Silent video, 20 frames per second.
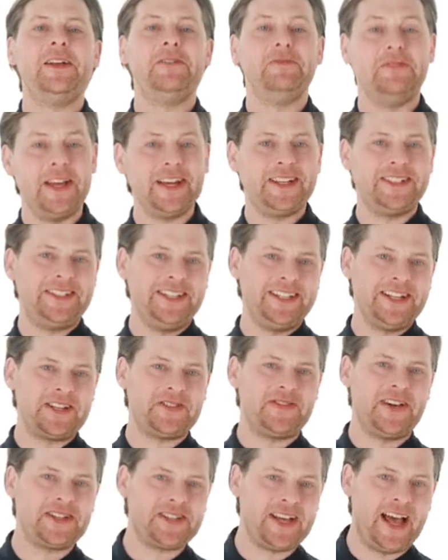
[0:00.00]
So while our
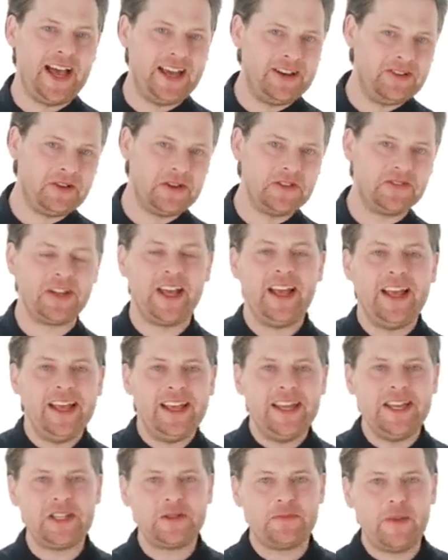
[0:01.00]
pan's filling with
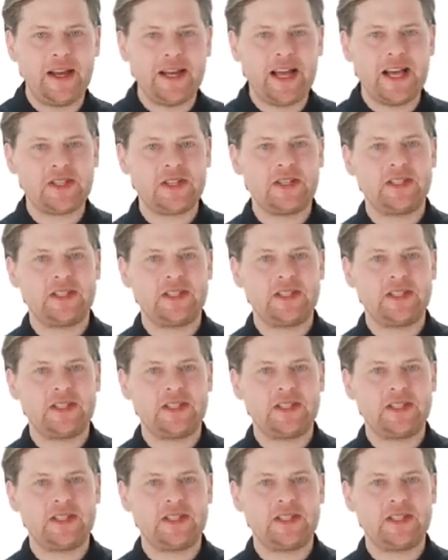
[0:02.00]
water, my